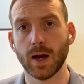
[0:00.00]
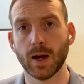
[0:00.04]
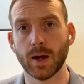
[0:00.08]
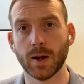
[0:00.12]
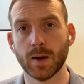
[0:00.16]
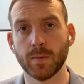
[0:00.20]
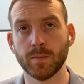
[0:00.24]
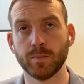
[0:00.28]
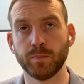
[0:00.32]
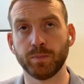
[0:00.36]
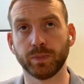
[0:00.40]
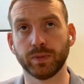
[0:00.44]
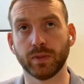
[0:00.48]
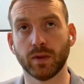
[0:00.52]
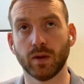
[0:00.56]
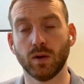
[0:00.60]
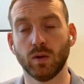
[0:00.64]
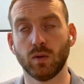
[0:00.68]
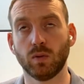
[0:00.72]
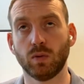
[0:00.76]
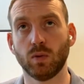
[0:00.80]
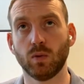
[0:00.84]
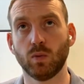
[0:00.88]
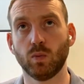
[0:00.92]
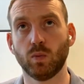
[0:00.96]

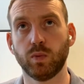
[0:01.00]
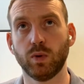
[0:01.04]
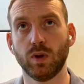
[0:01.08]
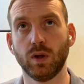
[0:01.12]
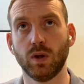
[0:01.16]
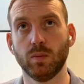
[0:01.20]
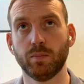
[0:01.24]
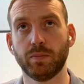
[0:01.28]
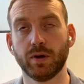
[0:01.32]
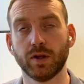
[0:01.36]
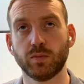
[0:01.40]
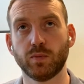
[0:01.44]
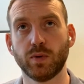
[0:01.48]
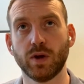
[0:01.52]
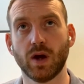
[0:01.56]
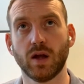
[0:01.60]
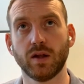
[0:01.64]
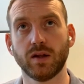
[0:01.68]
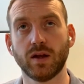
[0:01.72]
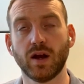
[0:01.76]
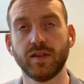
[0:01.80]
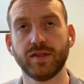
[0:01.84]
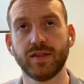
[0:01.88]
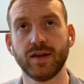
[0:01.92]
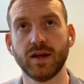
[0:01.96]

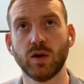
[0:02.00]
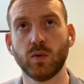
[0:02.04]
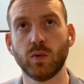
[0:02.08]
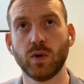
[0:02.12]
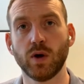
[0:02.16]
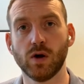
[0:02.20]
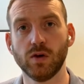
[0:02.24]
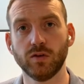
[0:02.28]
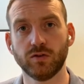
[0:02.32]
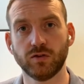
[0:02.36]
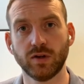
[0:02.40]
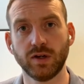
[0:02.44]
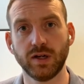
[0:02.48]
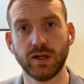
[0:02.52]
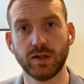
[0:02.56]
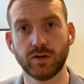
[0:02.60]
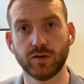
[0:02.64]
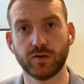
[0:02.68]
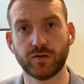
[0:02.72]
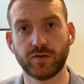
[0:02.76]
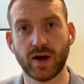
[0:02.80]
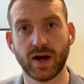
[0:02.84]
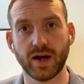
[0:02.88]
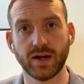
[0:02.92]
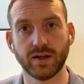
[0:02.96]
I think we also need
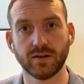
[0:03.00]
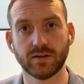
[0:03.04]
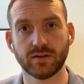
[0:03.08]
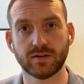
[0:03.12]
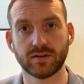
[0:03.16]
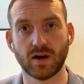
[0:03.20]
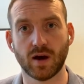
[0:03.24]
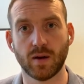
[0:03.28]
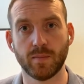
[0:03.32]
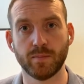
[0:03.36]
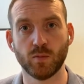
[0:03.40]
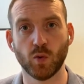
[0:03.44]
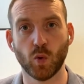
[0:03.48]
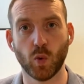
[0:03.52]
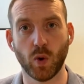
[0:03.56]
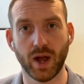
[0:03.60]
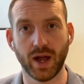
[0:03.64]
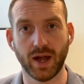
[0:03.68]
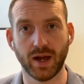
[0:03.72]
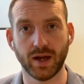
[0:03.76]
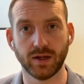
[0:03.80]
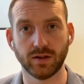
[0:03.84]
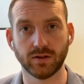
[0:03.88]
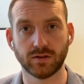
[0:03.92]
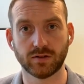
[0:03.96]
to find some
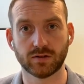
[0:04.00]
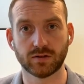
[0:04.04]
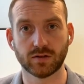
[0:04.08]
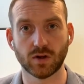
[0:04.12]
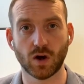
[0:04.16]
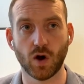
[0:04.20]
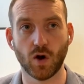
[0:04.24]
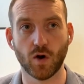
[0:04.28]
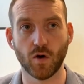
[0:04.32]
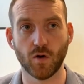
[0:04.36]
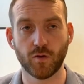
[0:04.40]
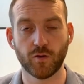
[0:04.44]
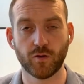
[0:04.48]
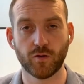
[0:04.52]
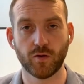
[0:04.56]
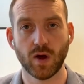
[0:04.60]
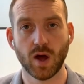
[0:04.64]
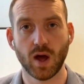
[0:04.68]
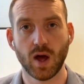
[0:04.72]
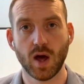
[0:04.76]
ways of